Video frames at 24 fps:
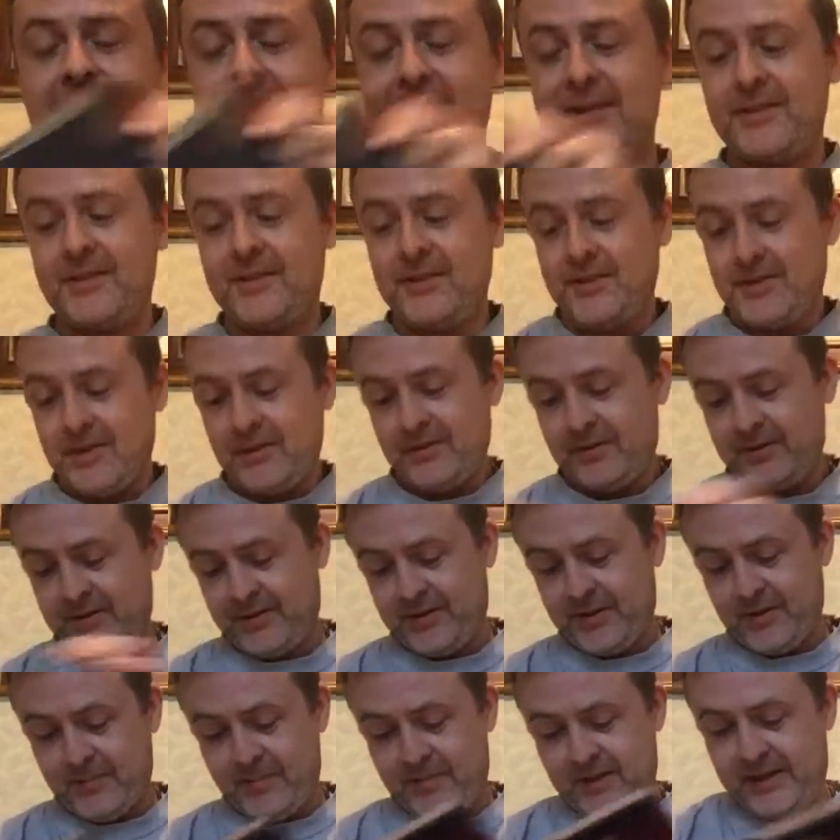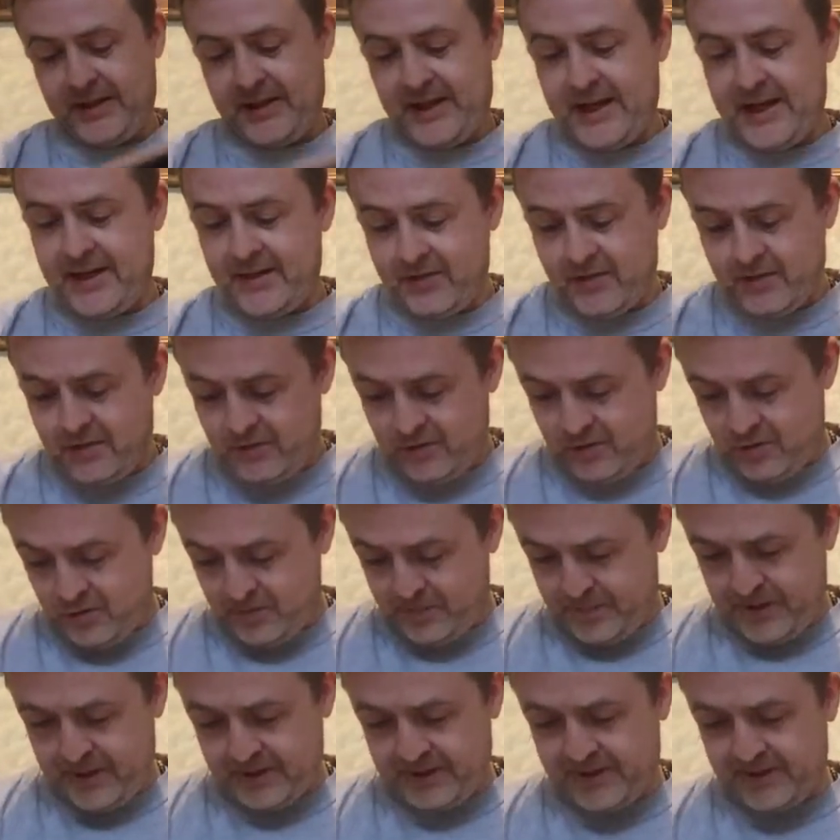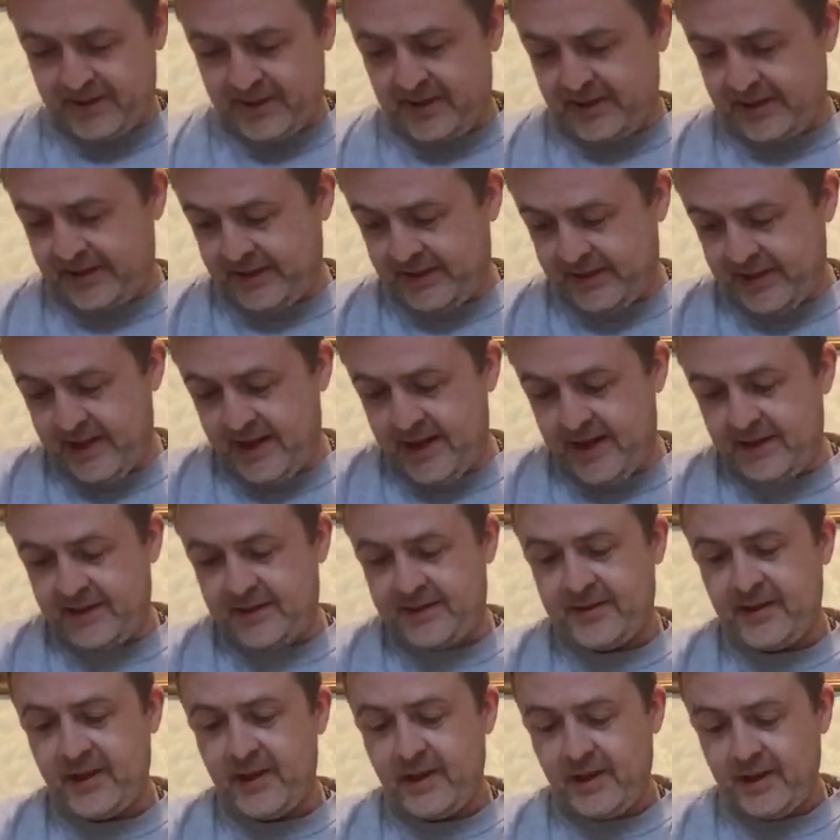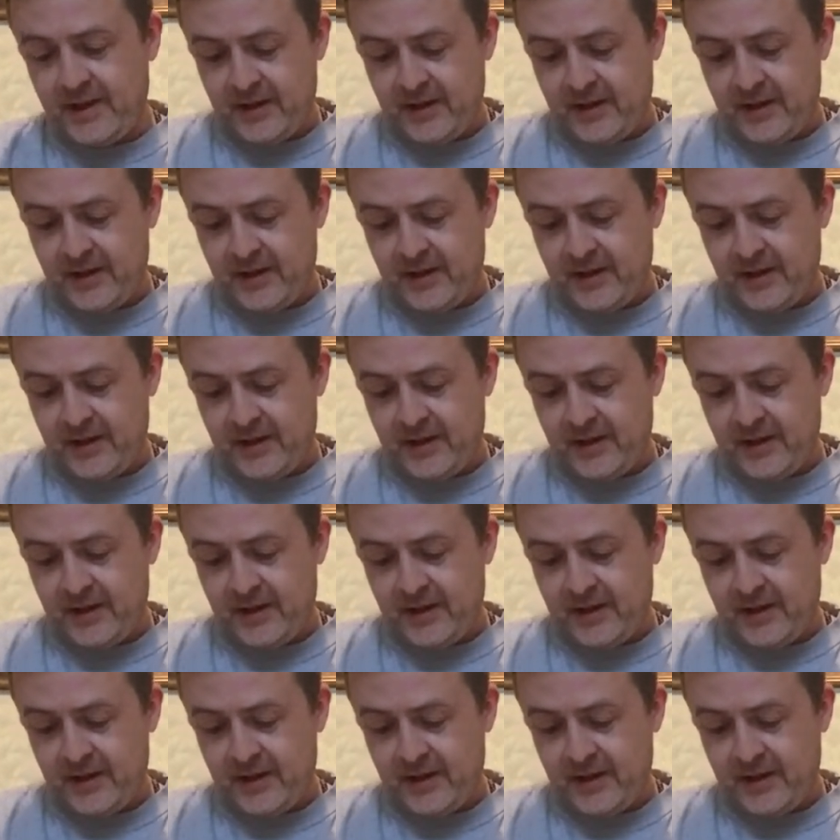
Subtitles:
That's something in orbit, I guess.